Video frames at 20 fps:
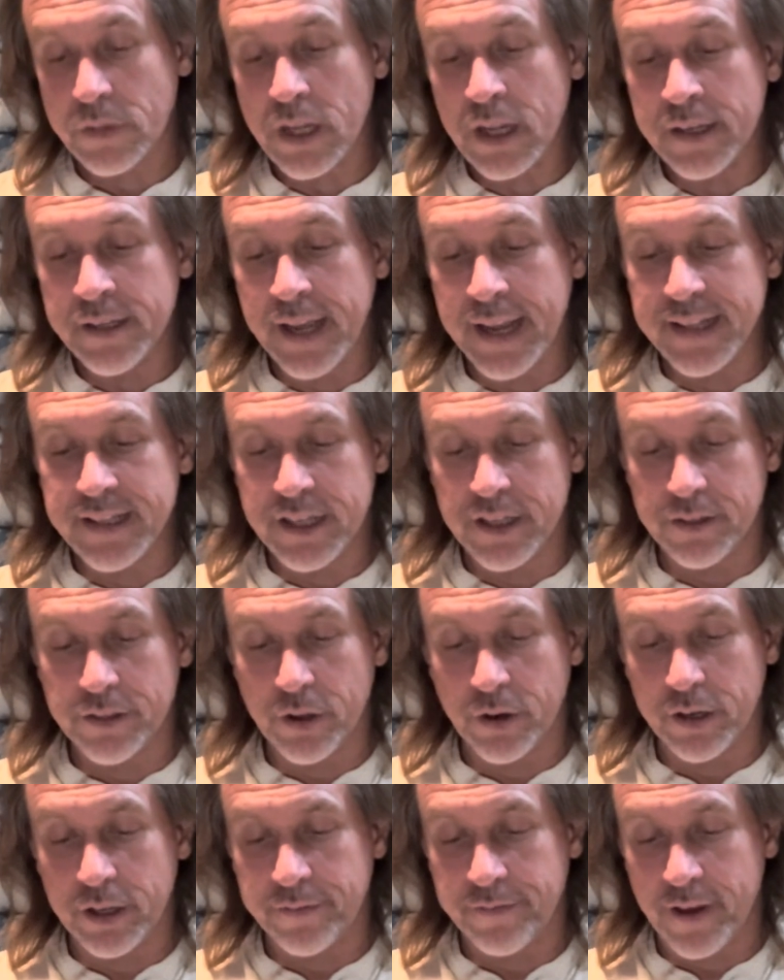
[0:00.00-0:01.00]

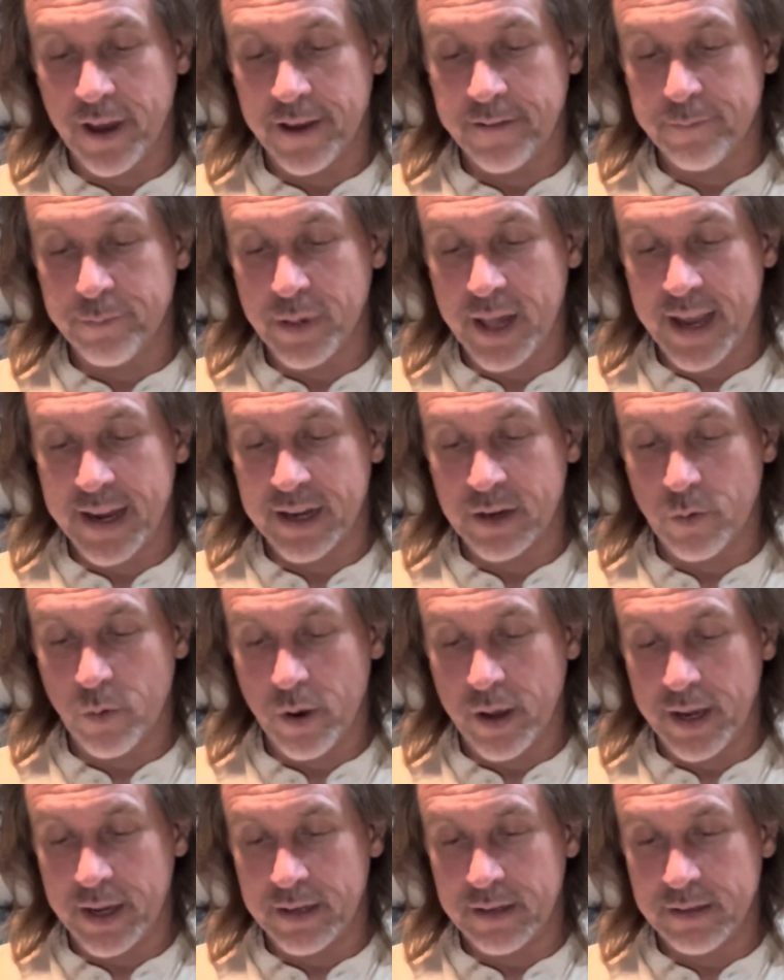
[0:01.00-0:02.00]
1935, black and
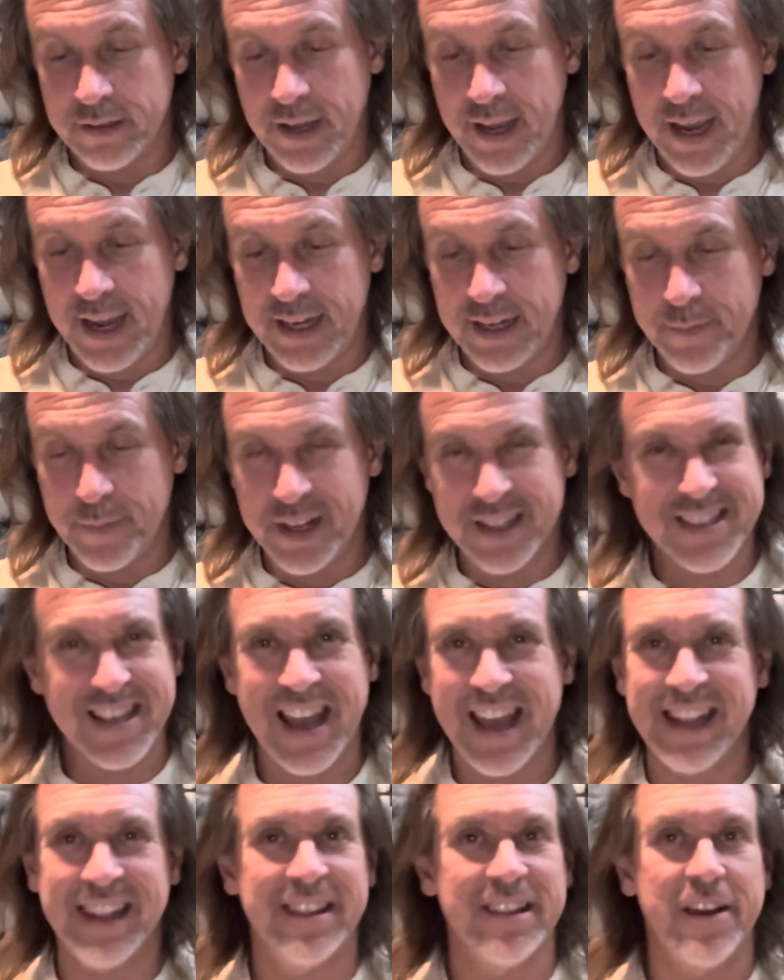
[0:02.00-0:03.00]
white, 80 minutes.
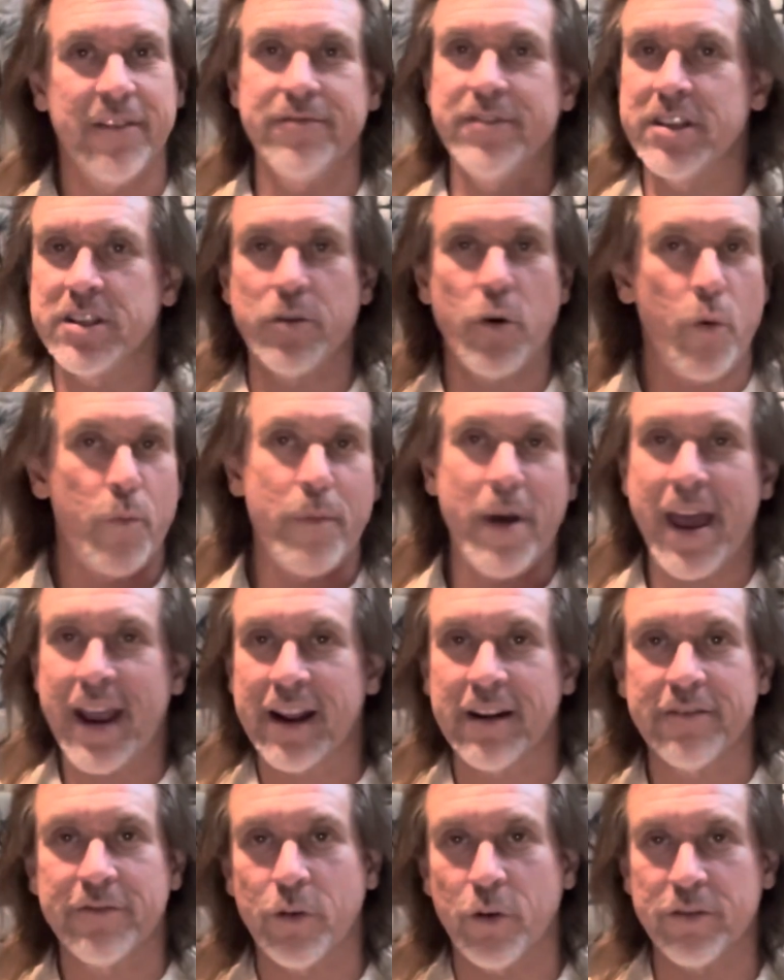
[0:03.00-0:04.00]
I love this whole back
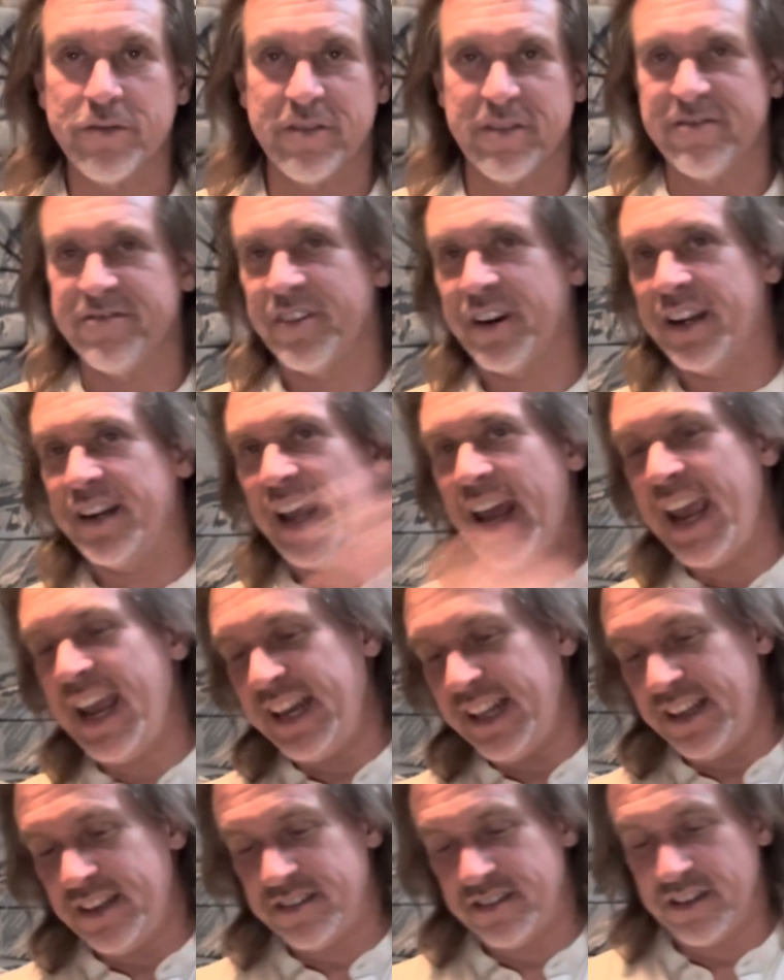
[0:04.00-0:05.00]
and forth. Freaking
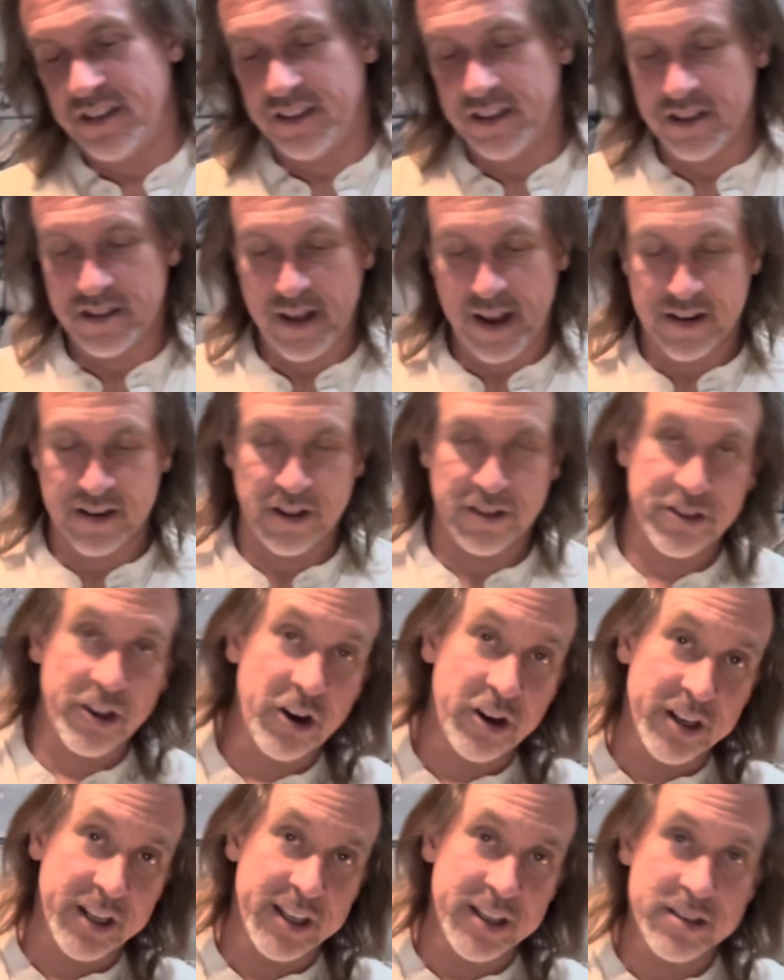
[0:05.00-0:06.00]
80s and back to
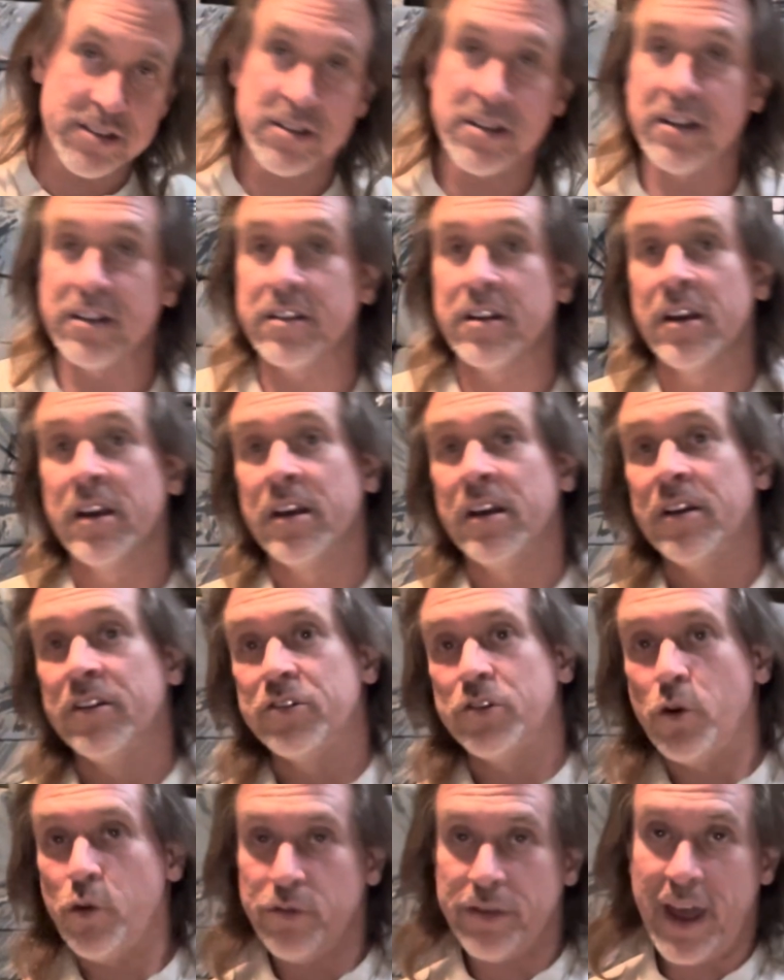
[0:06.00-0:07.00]
30s and then
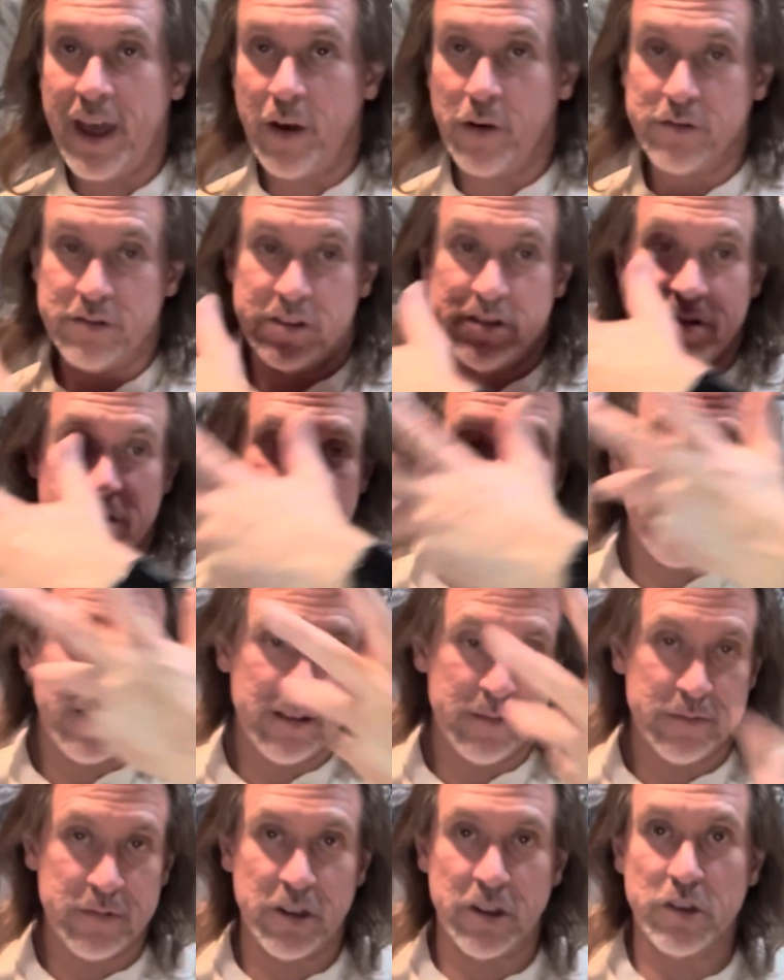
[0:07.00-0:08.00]
2000s and
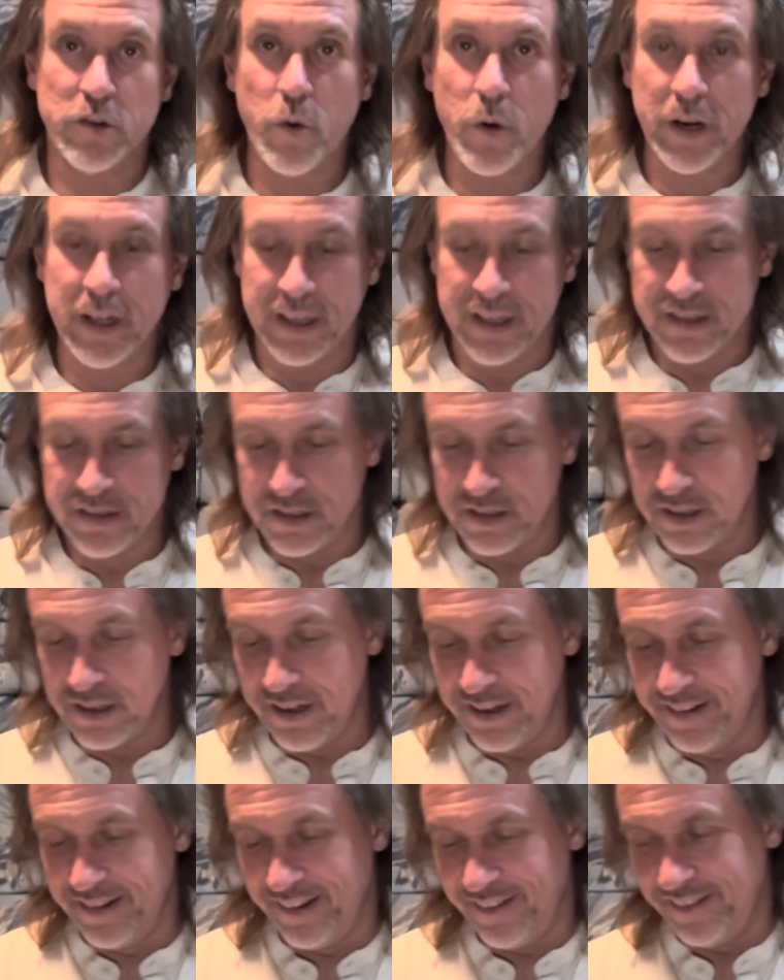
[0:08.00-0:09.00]
then to the 20s and then
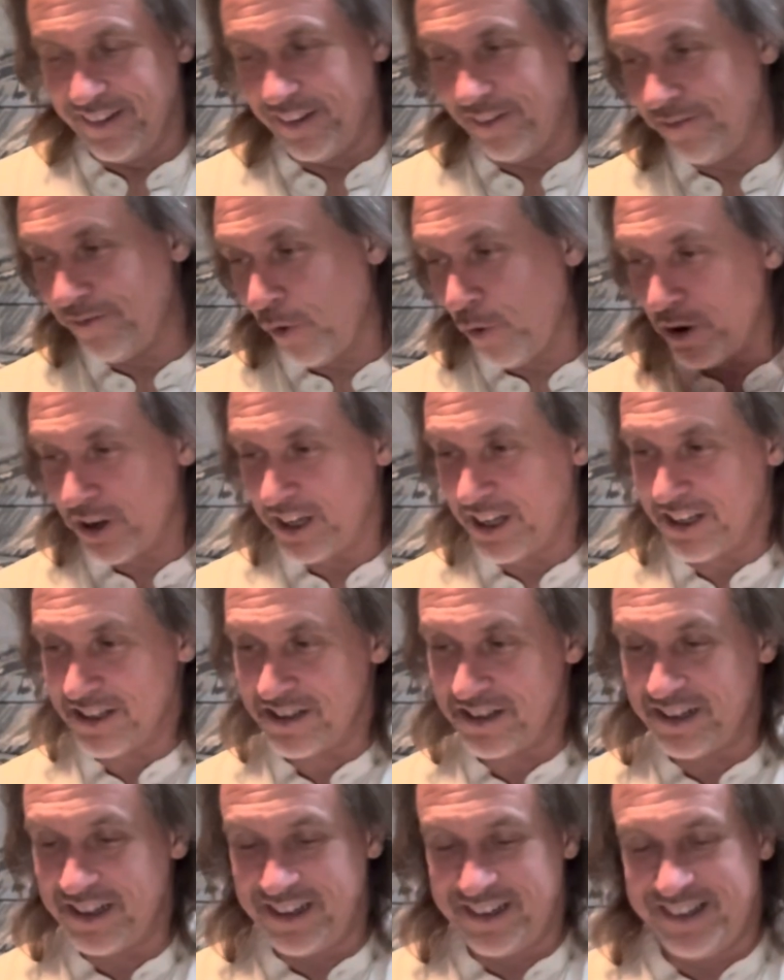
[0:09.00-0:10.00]
40s
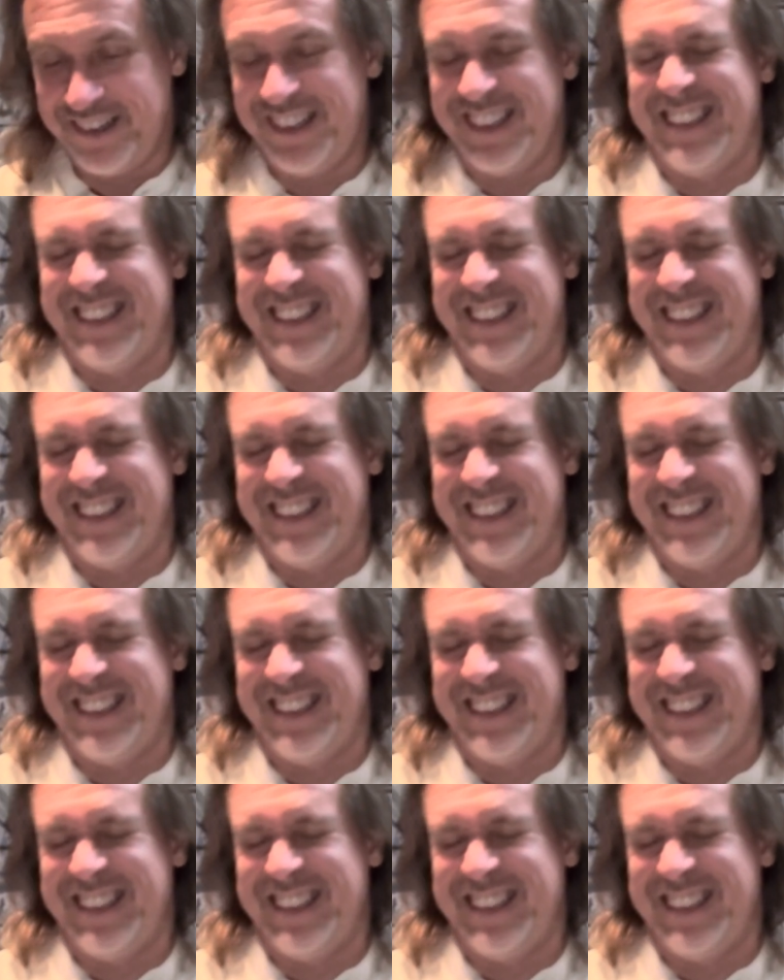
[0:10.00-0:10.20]
and then